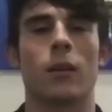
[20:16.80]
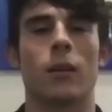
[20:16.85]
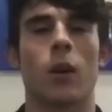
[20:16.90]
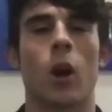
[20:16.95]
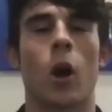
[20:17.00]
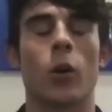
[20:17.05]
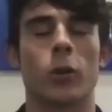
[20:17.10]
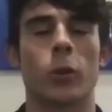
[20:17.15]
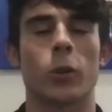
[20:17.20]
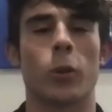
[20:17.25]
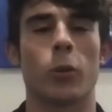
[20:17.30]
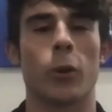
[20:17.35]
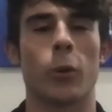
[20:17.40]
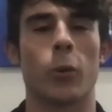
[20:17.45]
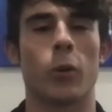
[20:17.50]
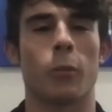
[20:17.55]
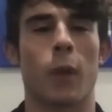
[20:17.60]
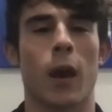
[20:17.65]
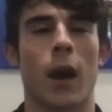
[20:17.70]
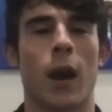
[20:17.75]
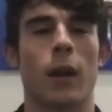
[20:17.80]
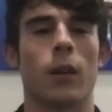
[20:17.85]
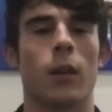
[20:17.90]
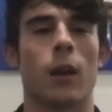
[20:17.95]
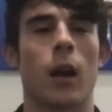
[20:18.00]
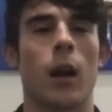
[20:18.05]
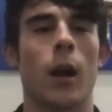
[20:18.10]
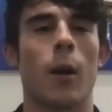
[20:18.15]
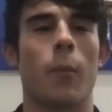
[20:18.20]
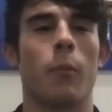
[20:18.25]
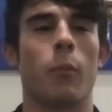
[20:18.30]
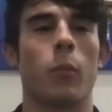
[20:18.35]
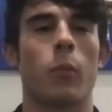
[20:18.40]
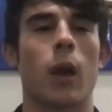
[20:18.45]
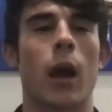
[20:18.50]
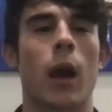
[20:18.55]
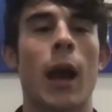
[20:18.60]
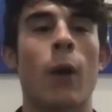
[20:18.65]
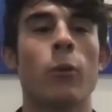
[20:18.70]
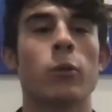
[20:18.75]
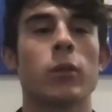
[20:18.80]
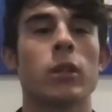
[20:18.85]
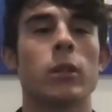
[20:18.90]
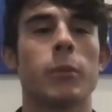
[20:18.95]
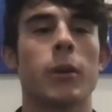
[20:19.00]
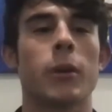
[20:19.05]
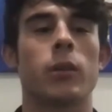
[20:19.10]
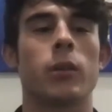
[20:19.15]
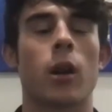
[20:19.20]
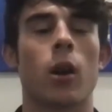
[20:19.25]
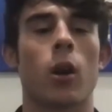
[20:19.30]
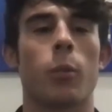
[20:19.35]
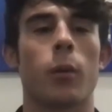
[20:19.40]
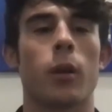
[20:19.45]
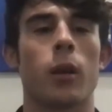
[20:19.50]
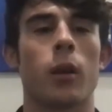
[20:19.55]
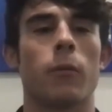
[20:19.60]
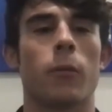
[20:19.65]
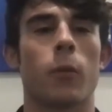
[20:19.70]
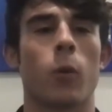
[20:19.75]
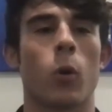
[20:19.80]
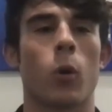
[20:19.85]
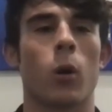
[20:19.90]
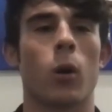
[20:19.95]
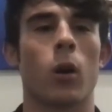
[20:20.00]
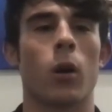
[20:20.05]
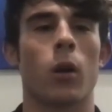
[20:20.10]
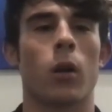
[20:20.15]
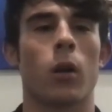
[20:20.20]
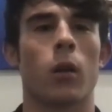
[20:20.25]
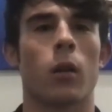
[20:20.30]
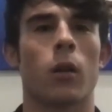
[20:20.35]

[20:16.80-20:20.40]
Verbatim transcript: also agree with Matt. Um, I was in speech therapy for